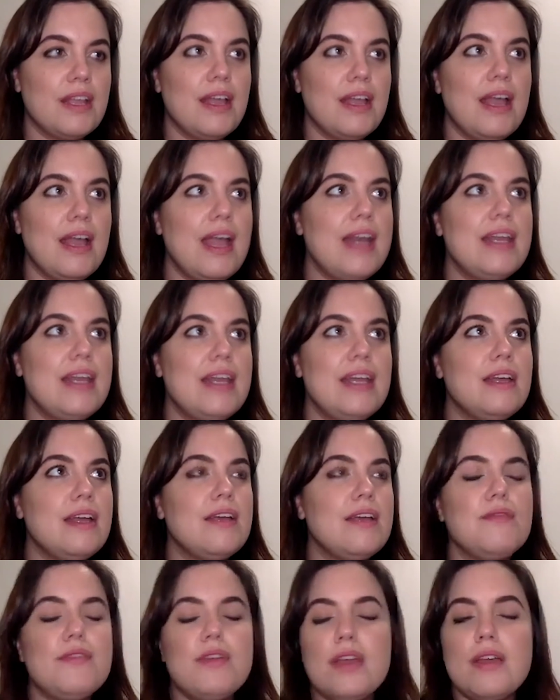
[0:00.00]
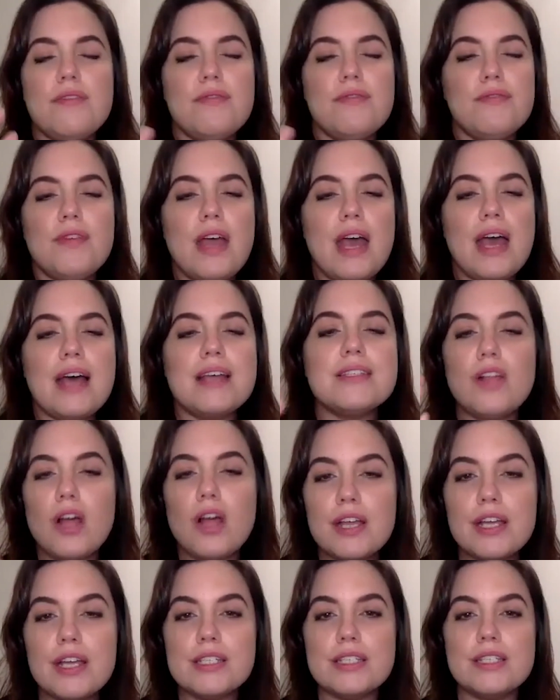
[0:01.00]
as
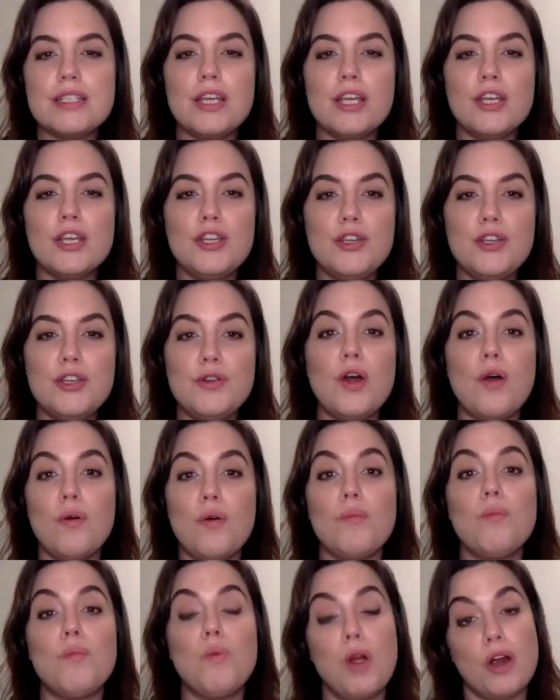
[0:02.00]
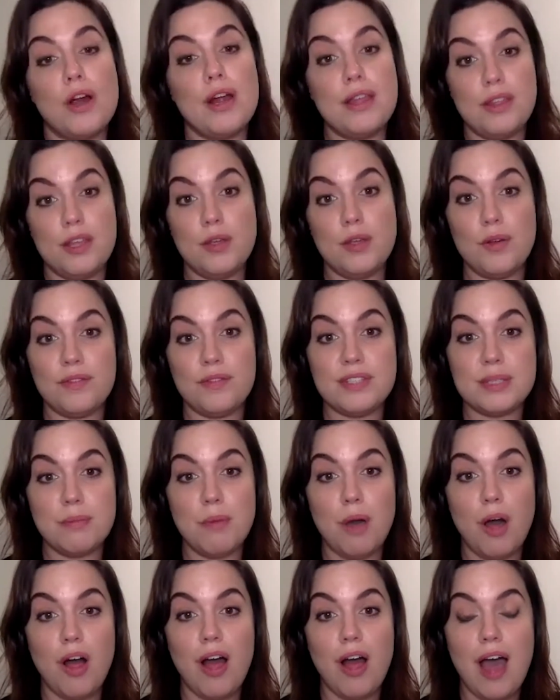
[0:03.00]
long as you don't worry that you have
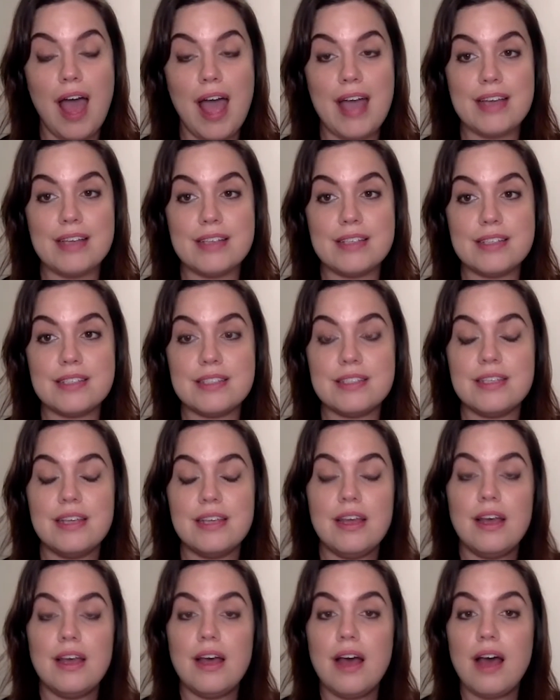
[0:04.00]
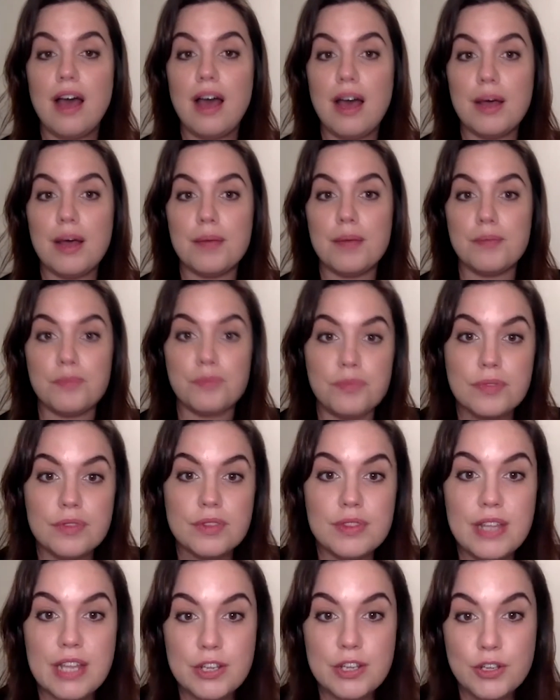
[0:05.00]
small eyes,
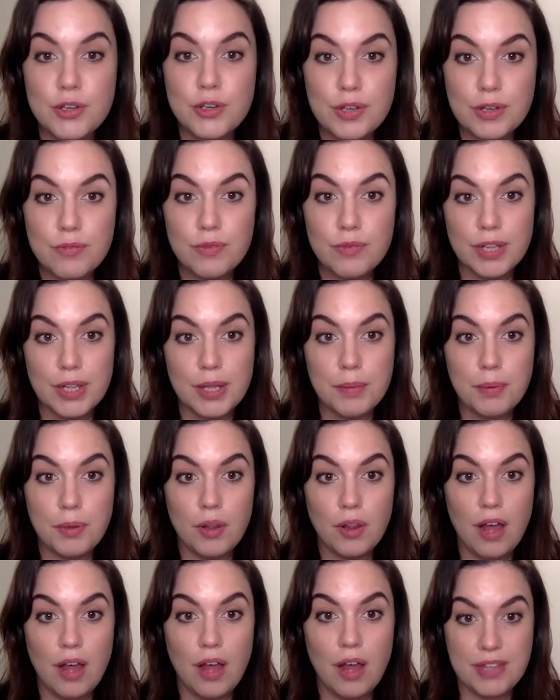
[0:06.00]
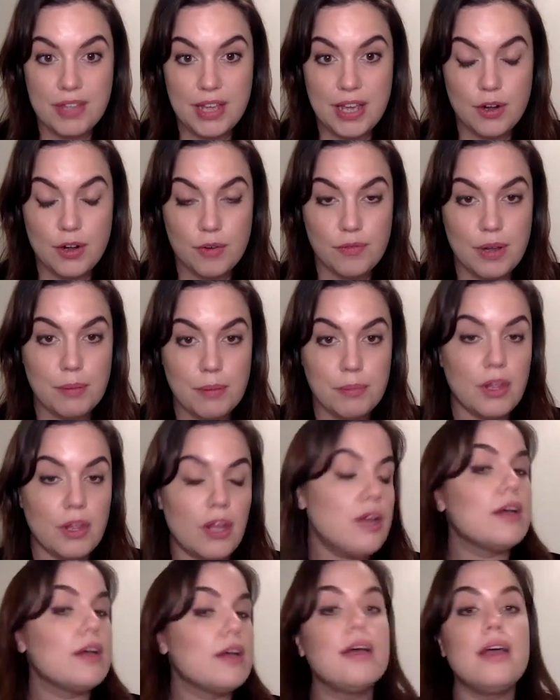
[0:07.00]
then you can really pull off the inner rim
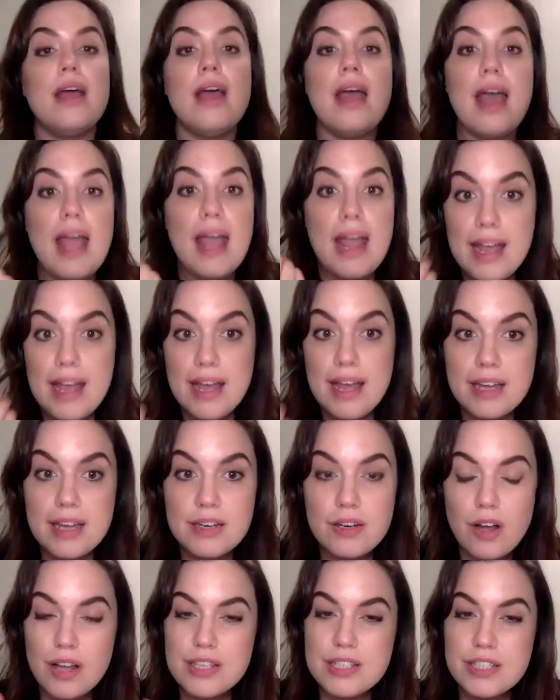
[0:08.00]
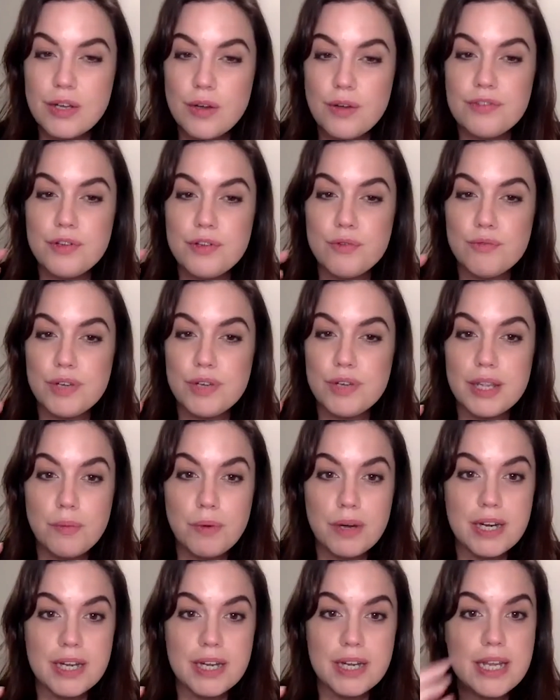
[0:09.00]
look. And also, if you really
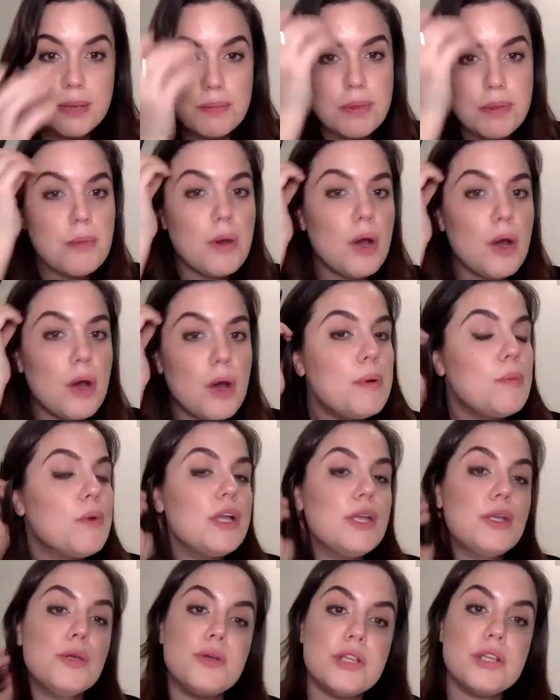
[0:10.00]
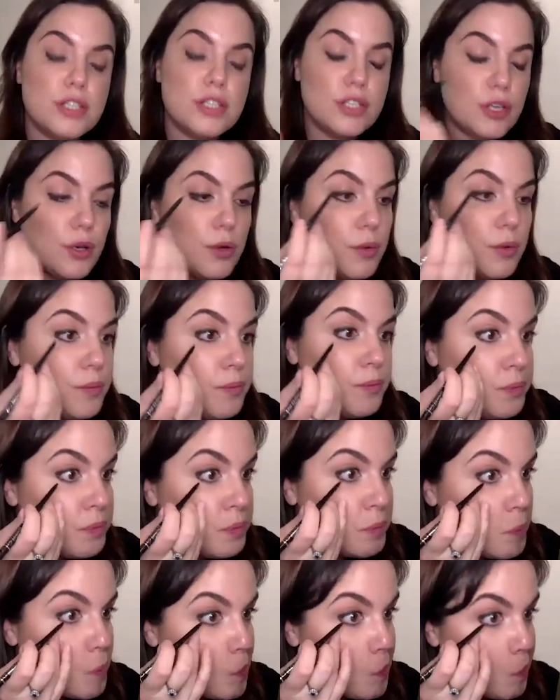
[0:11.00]
want to keep them open, what you can do
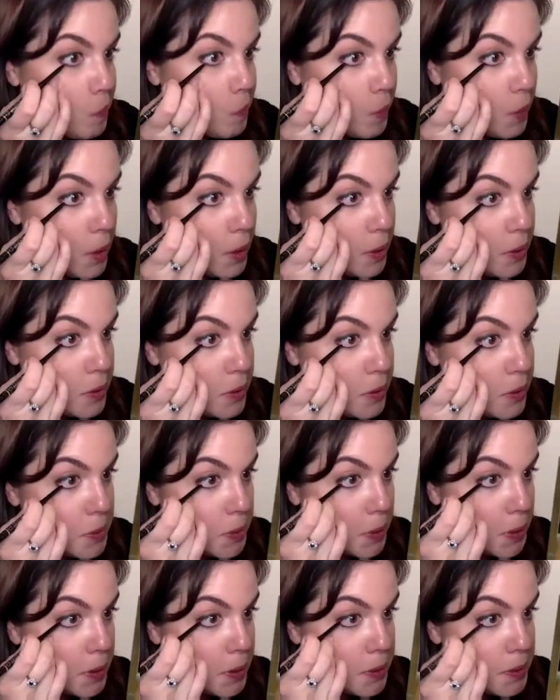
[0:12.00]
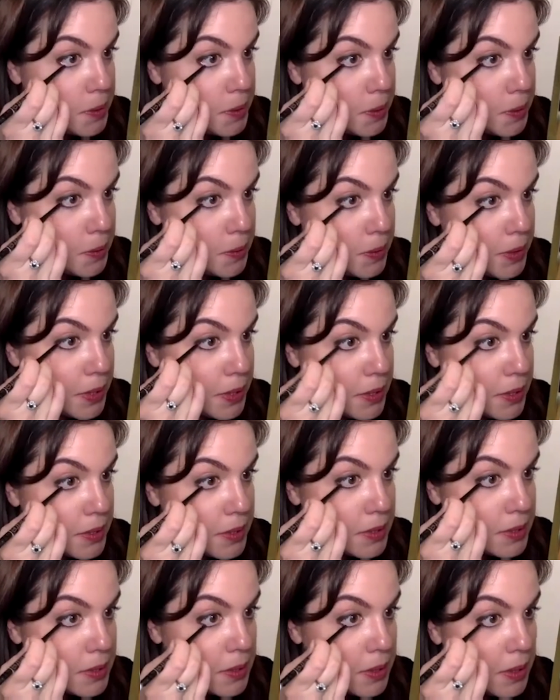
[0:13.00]
is just do this